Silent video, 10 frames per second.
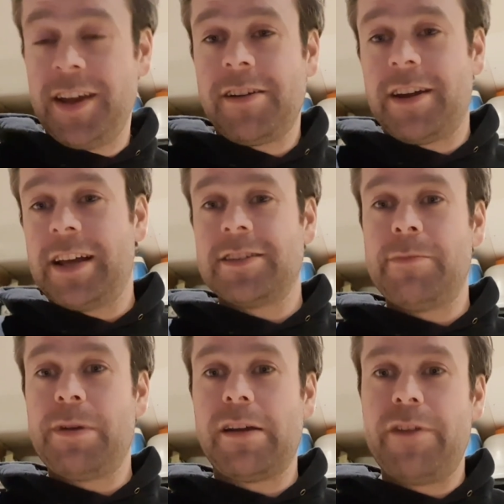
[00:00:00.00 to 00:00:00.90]
You got an
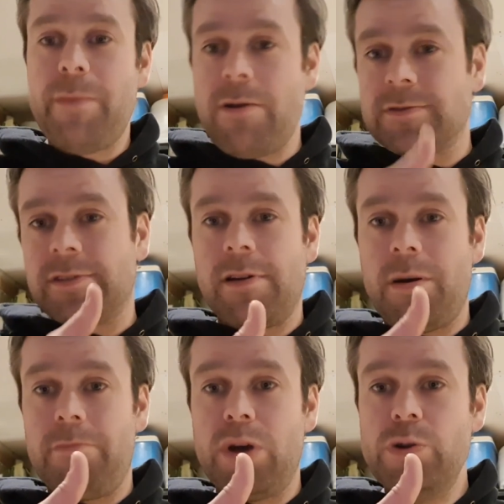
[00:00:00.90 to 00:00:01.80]
airtight bucket for your malts?
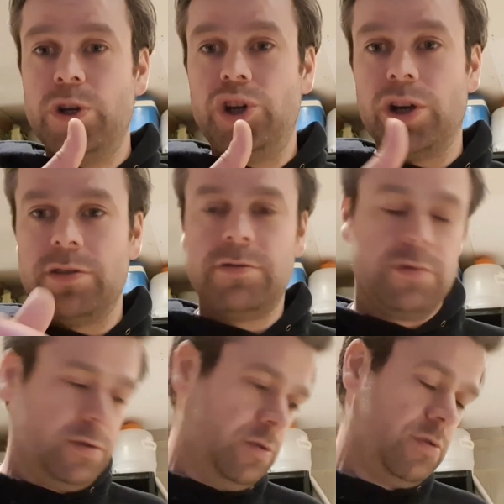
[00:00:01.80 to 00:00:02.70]
Boosh!
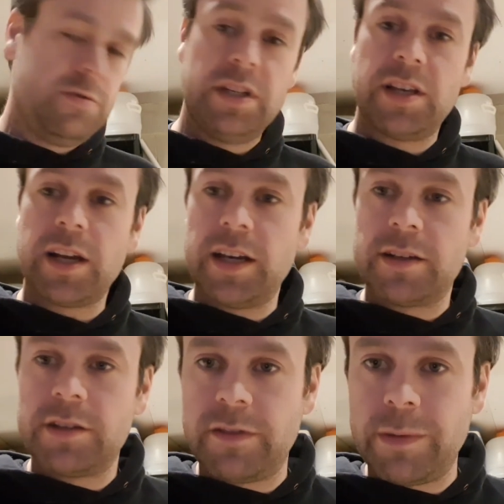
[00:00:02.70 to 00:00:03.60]
Recycling,
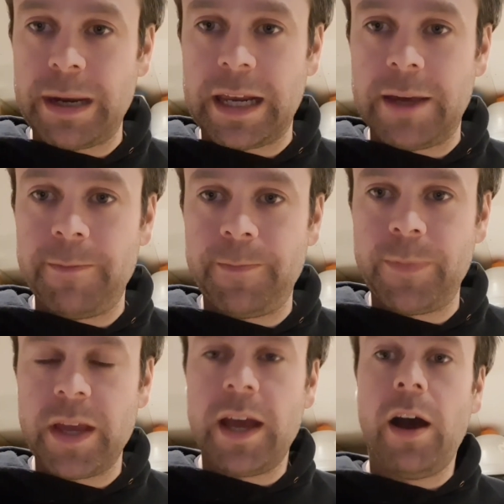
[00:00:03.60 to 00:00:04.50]
good for the planet.
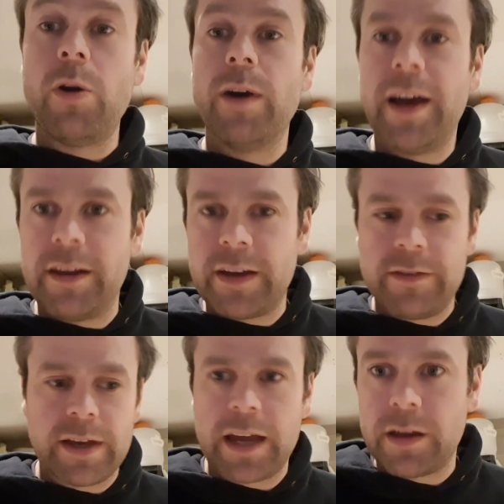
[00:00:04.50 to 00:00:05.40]
Oh, and if any
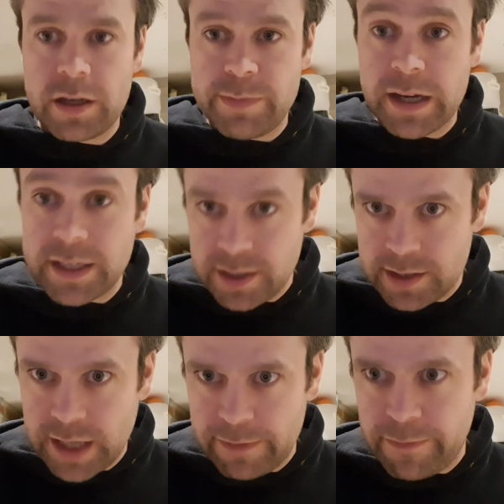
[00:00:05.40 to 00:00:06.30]
of you get any of those buckets,
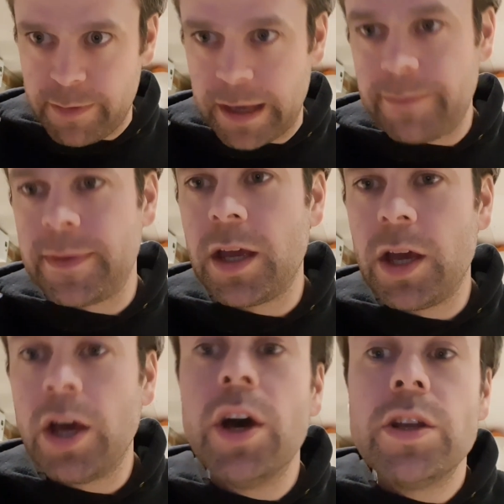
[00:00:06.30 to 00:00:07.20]
save them for me.
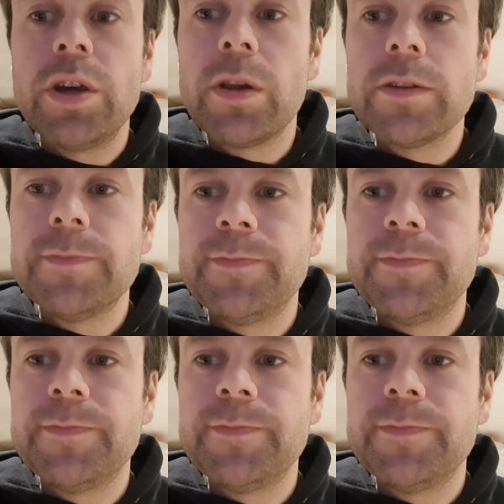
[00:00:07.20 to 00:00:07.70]
Toodles!